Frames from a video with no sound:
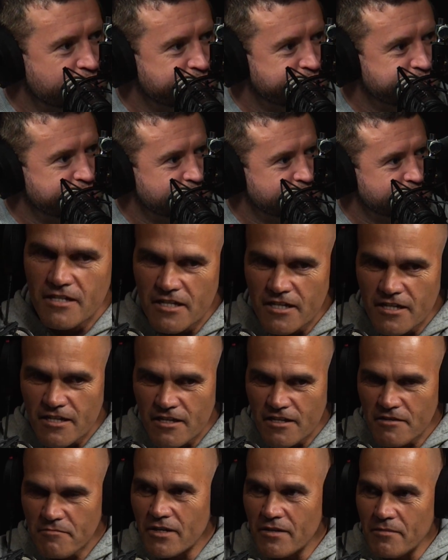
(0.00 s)
Yeah,
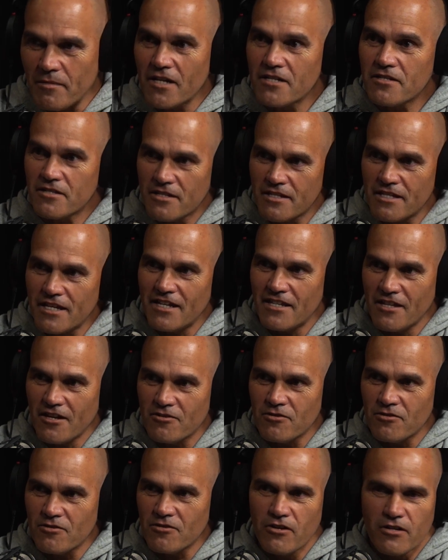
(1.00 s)
pretty much down
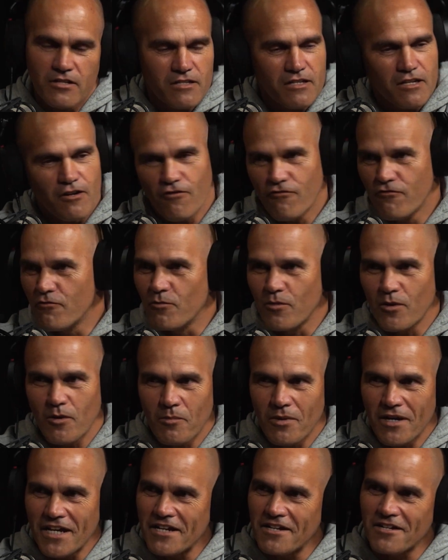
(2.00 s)
those lines. Health and
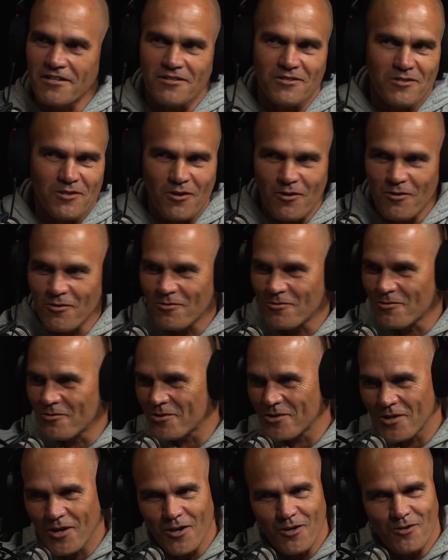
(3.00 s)
wellbeing consultant,
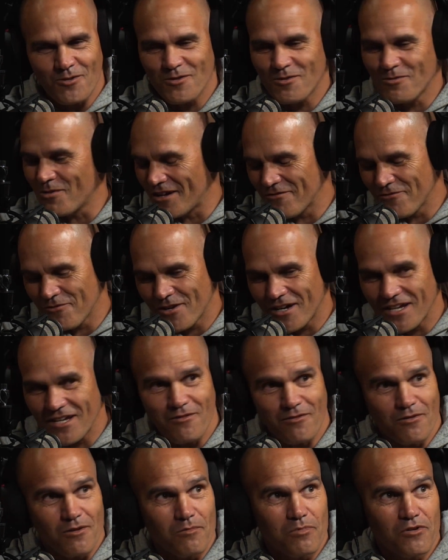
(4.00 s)
coach, whatever way you
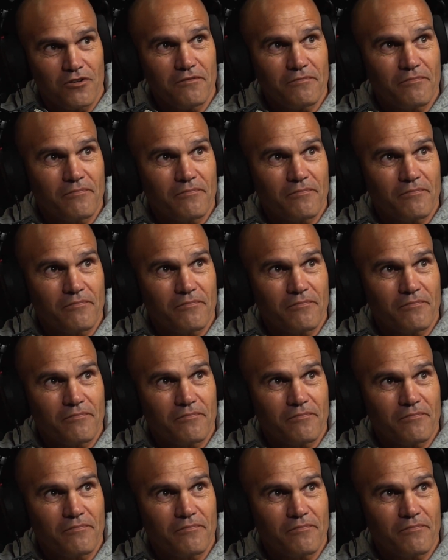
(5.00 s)
want to put it.